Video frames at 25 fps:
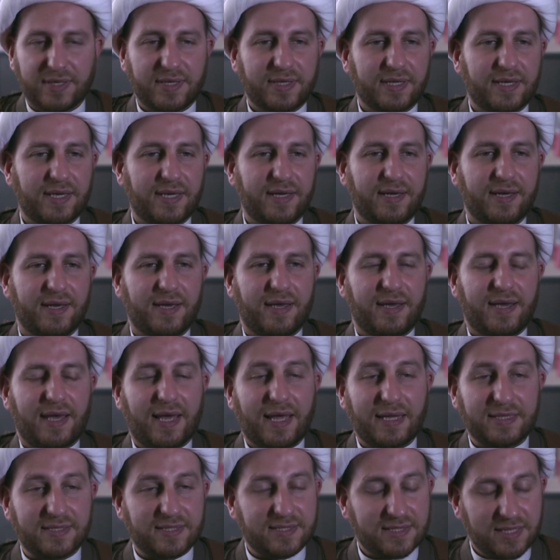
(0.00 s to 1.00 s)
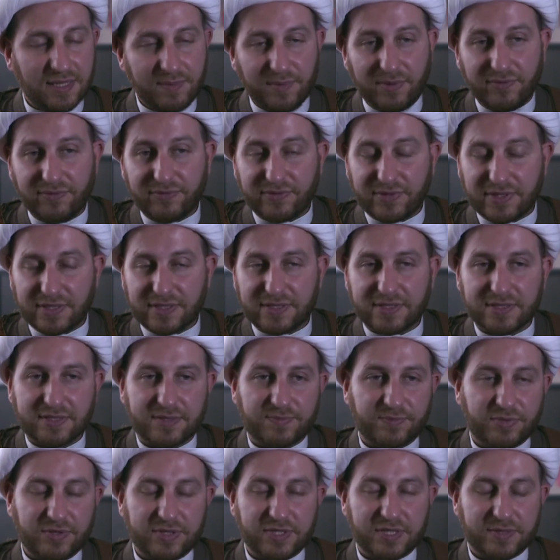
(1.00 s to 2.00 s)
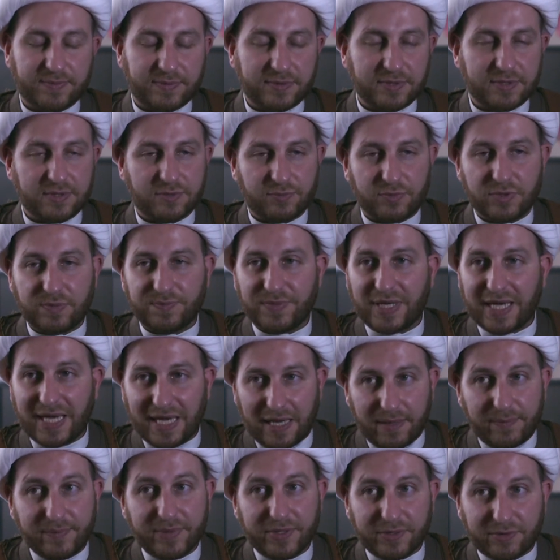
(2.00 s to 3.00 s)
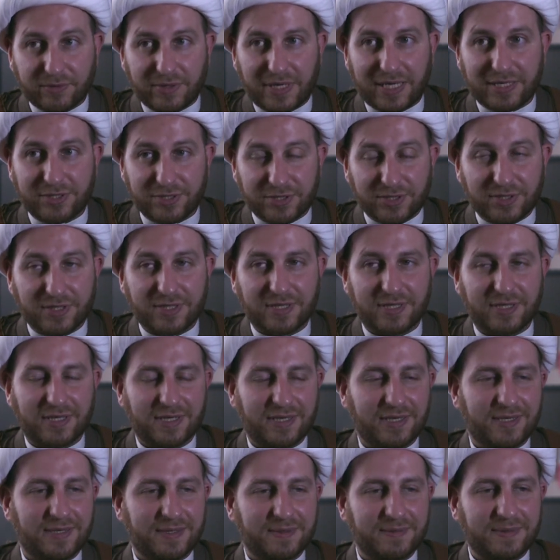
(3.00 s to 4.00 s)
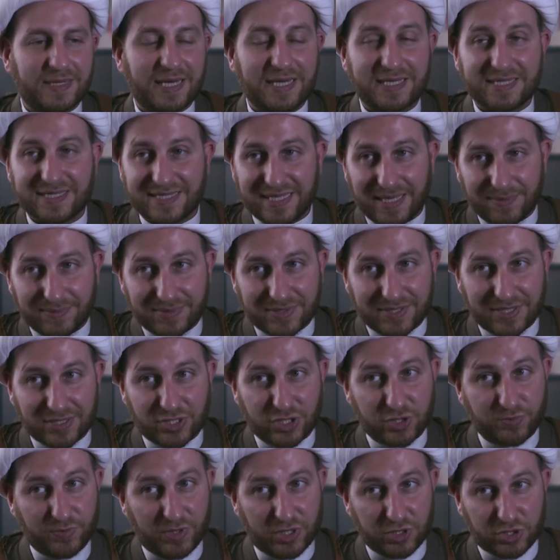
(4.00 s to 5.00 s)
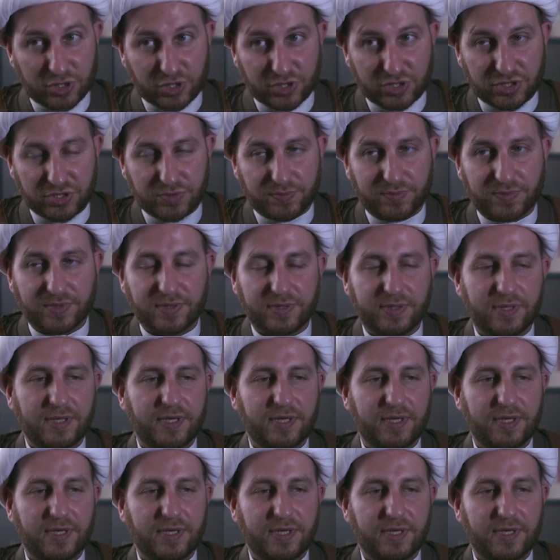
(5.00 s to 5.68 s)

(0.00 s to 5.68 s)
Okay, and some of these principals would be happy to actually accept such sponsorship.